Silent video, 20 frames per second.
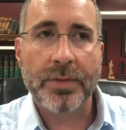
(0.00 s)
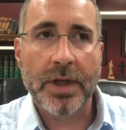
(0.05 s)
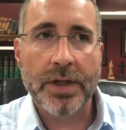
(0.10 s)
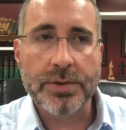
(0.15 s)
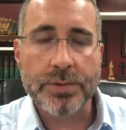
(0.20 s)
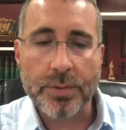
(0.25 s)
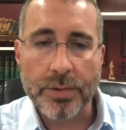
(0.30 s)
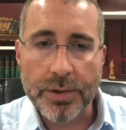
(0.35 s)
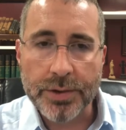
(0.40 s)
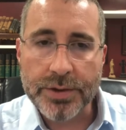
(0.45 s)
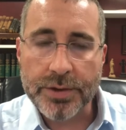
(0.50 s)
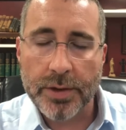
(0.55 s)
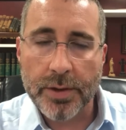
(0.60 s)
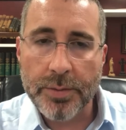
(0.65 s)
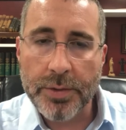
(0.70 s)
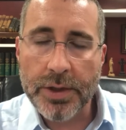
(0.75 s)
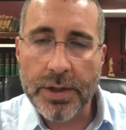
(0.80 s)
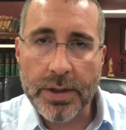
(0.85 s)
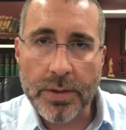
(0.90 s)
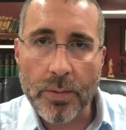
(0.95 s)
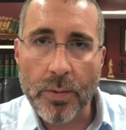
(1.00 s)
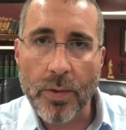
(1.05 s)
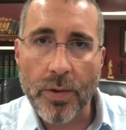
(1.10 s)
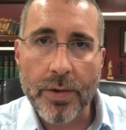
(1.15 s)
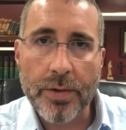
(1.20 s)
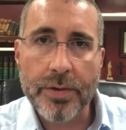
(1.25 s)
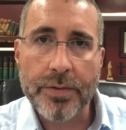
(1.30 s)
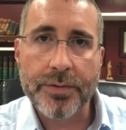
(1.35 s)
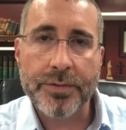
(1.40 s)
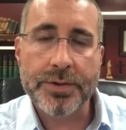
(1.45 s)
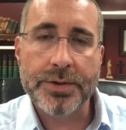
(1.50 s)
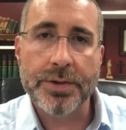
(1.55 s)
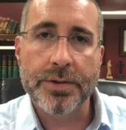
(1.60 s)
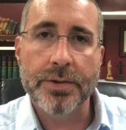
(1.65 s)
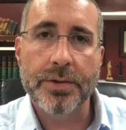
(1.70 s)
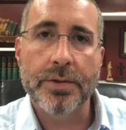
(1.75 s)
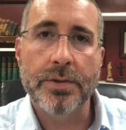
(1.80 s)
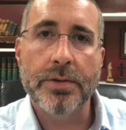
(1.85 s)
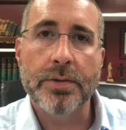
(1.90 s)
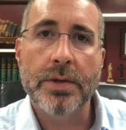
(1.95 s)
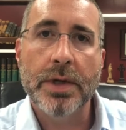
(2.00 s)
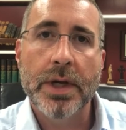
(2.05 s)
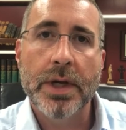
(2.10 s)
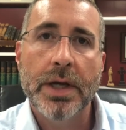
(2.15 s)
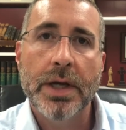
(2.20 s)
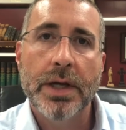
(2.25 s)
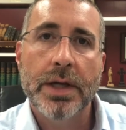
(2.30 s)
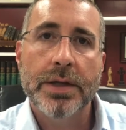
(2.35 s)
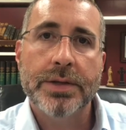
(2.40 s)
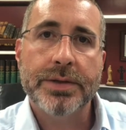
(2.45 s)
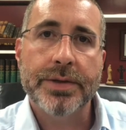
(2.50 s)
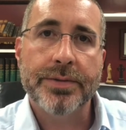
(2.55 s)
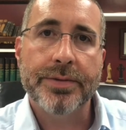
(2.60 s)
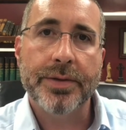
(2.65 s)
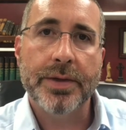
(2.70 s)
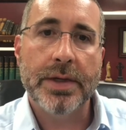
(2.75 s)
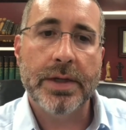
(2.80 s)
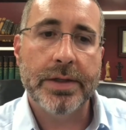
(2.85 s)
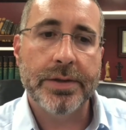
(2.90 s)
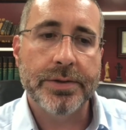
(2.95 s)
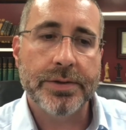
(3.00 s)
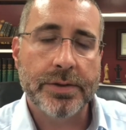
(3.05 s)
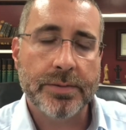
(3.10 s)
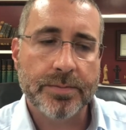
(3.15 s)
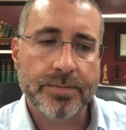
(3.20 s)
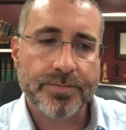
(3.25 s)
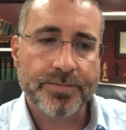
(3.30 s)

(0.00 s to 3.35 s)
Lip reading: as we're attributing worth to things,